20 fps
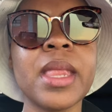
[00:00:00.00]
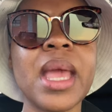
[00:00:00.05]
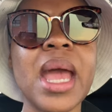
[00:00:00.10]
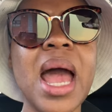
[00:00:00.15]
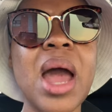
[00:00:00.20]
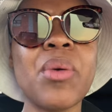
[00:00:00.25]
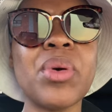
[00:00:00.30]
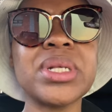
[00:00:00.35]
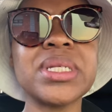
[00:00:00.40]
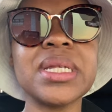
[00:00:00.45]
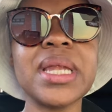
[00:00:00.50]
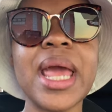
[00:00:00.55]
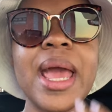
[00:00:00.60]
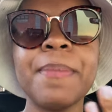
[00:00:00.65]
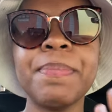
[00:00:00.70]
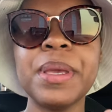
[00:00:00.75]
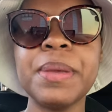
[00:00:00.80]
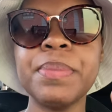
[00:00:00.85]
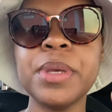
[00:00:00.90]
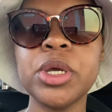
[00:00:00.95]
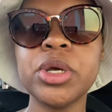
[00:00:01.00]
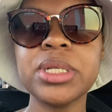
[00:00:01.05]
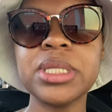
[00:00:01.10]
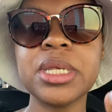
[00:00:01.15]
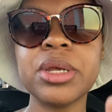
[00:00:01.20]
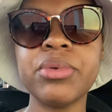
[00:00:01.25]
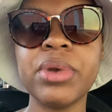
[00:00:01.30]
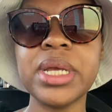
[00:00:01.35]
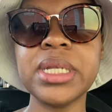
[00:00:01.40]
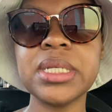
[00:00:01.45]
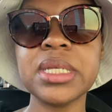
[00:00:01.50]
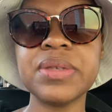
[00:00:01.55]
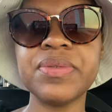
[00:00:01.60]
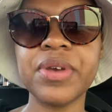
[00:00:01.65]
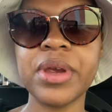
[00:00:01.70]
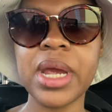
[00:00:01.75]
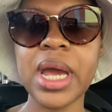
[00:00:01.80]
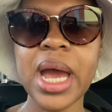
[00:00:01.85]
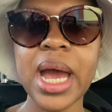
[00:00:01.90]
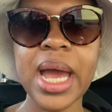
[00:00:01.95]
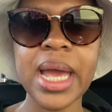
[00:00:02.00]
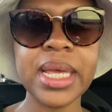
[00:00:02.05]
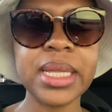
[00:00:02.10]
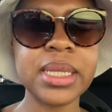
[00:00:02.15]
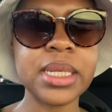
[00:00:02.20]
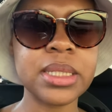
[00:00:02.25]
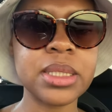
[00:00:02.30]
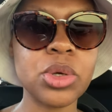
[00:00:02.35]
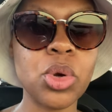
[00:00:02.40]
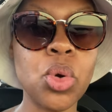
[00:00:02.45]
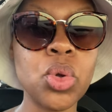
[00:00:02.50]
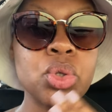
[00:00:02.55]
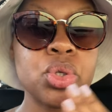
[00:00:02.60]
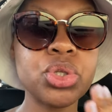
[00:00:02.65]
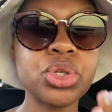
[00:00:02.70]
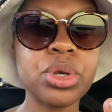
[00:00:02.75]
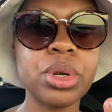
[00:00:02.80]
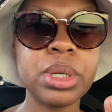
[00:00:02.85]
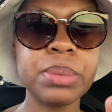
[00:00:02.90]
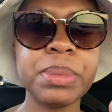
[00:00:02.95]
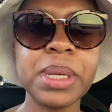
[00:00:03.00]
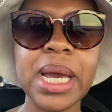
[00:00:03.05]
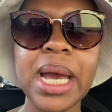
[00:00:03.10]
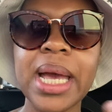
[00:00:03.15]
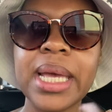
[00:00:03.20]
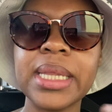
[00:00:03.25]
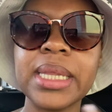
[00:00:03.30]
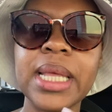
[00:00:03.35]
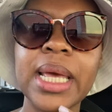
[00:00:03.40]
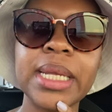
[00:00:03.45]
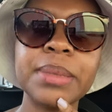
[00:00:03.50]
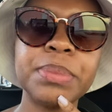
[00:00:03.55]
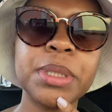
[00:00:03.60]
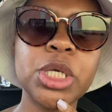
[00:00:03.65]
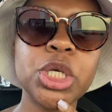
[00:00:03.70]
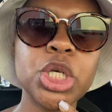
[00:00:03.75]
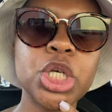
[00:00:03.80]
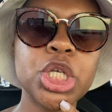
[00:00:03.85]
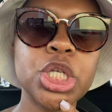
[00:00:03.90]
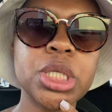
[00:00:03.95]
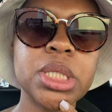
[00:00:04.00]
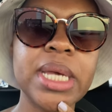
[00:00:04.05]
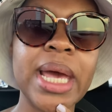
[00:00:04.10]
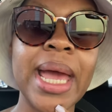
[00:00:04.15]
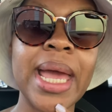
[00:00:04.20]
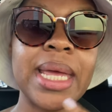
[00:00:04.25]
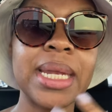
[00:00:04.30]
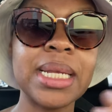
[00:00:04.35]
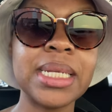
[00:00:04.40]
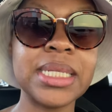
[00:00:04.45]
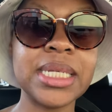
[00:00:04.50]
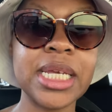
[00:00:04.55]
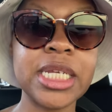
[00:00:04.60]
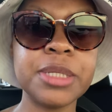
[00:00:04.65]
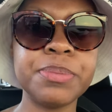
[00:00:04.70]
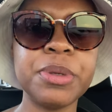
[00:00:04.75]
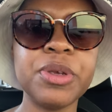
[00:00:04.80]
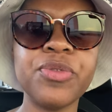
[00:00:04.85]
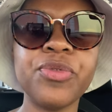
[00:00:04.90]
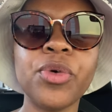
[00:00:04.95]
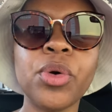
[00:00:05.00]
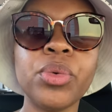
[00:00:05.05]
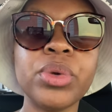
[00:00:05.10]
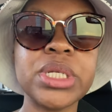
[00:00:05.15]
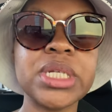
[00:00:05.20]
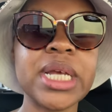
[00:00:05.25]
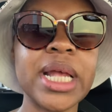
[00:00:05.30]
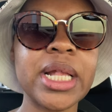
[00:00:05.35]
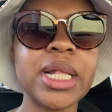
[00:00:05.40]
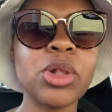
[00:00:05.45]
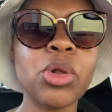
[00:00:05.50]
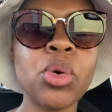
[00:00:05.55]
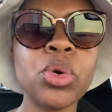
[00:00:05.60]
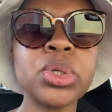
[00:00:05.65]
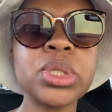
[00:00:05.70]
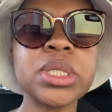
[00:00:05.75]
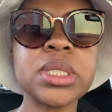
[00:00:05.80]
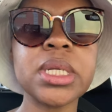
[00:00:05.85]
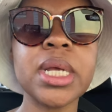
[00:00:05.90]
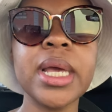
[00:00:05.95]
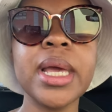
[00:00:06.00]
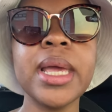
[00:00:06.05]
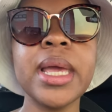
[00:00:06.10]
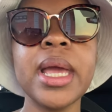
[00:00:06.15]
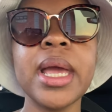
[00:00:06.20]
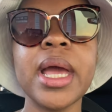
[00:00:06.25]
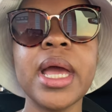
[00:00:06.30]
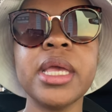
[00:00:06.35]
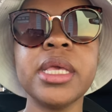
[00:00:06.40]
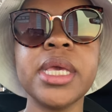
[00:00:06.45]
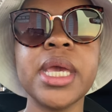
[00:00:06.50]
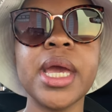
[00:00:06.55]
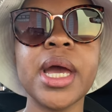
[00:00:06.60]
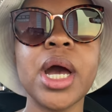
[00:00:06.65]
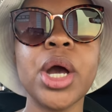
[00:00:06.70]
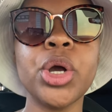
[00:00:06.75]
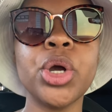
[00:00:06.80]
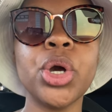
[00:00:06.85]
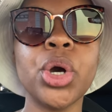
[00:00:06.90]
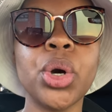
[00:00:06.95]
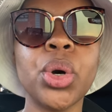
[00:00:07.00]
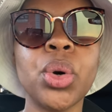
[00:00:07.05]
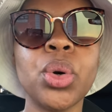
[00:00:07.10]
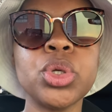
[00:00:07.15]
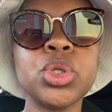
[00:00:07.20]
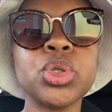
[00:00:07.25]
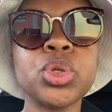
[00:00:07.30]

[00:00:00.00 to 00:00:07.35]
I wasn't happy because the rate is very high, and there's a whole story behind that, because I had a debt before which I closed a year ago.